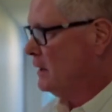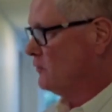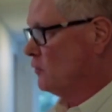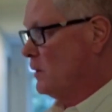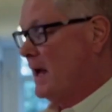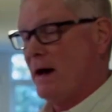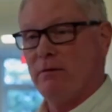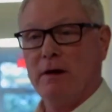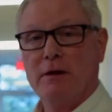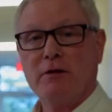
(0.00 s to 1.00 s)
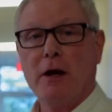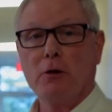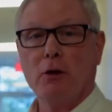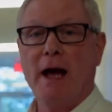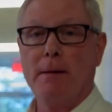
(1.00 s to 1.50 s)
and so we have an
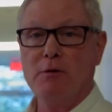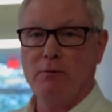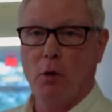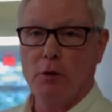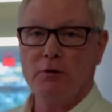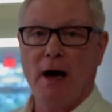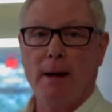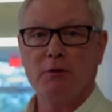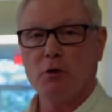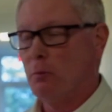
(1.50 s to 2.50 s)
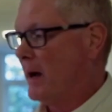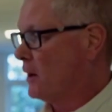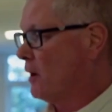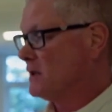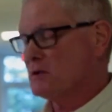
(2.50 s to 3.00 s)
entire lab devoted to optical
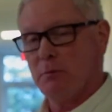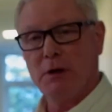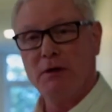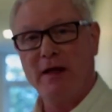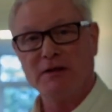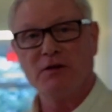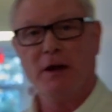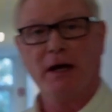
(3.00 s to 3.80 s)
microscopy, and that's the